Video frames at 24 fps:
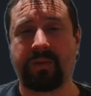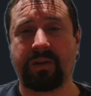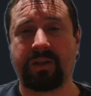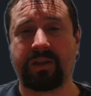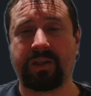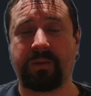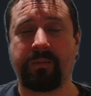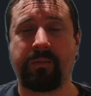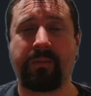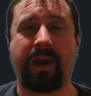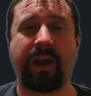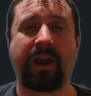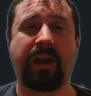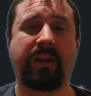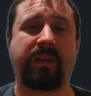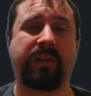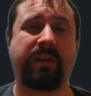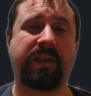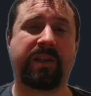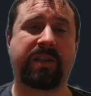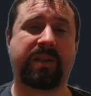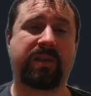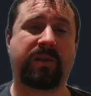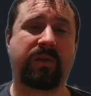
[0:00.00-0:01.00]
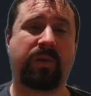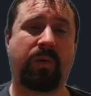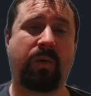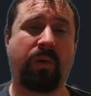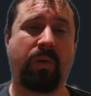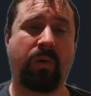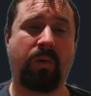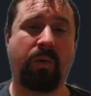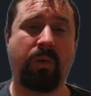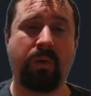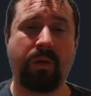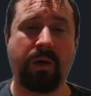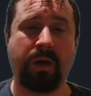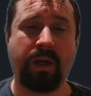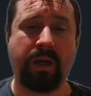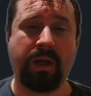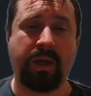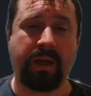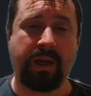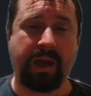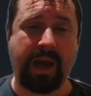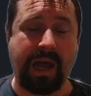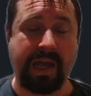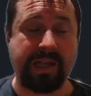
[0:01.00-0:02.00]
to make this tool
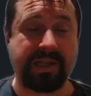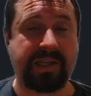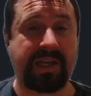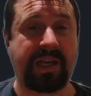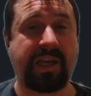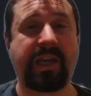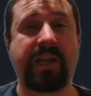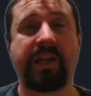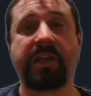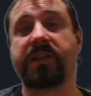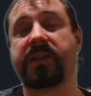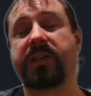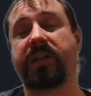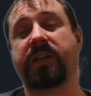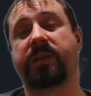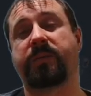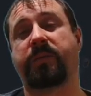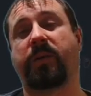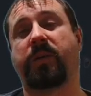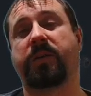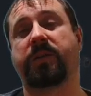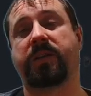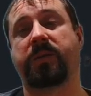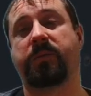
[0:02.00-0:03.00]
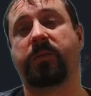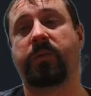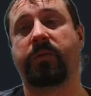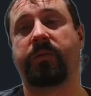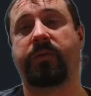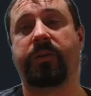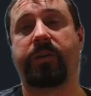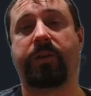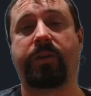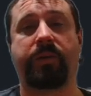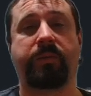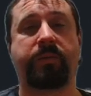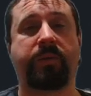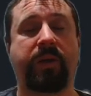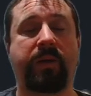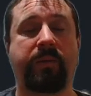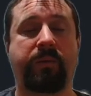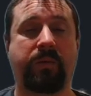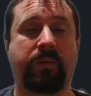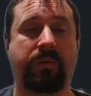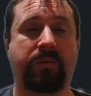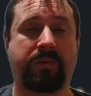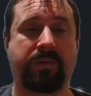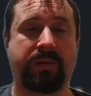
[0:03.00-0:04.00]
as easy as possible for new
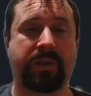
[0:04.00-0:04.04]
people,